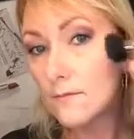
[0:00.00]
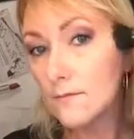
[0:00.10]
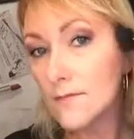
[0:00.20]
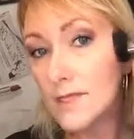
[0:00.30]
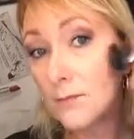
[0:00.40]

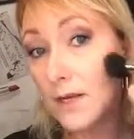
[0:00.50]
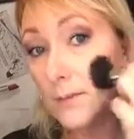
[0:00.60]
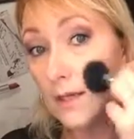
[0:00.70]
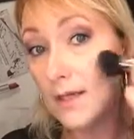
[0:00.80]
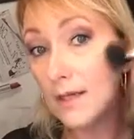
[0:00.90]
See what I
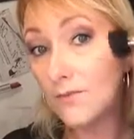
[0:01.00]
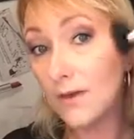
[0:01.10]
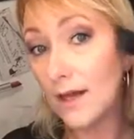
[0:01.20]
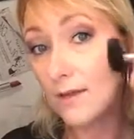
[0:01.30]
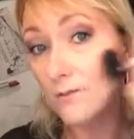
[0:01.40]
mean? If
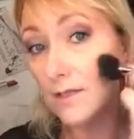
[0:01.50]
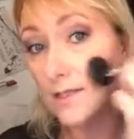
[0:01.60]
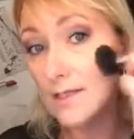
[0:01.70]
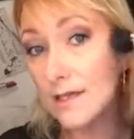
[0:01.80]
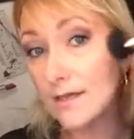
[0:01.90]
I had really
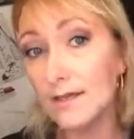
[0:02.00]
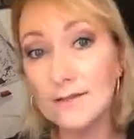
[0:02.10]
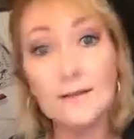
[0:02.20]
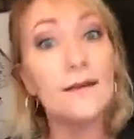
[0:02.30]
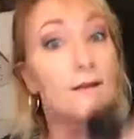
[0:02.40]
dug into
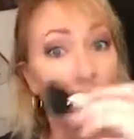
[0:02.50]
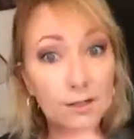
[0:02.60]
there,